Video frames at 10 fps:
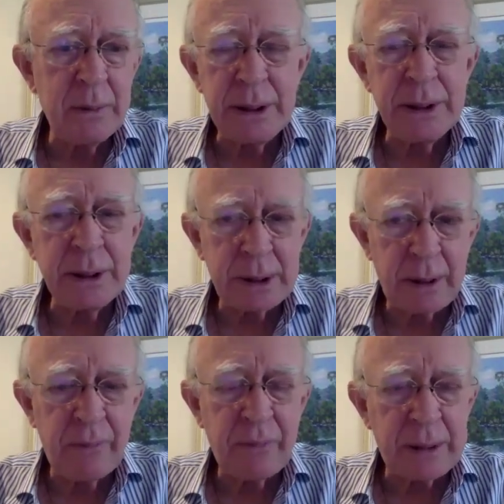which is
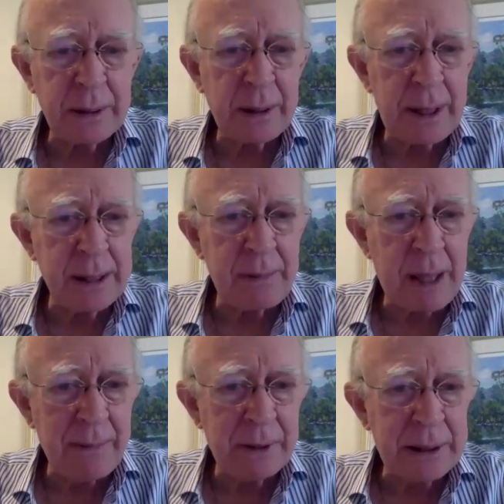so vital. As
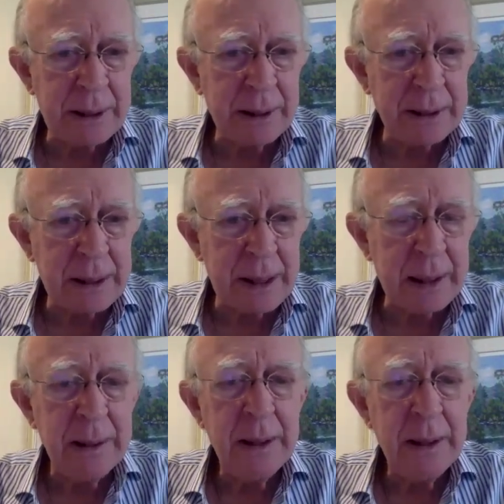Muhammad said at the
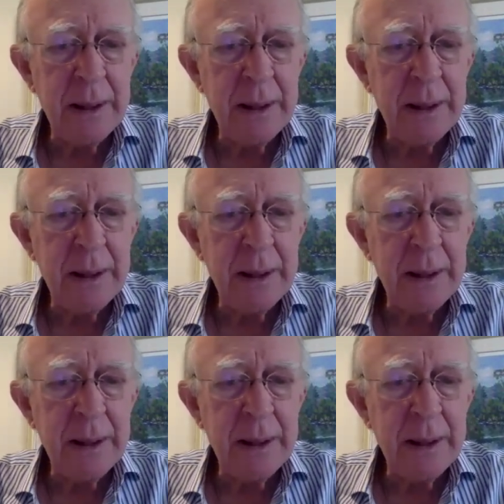start,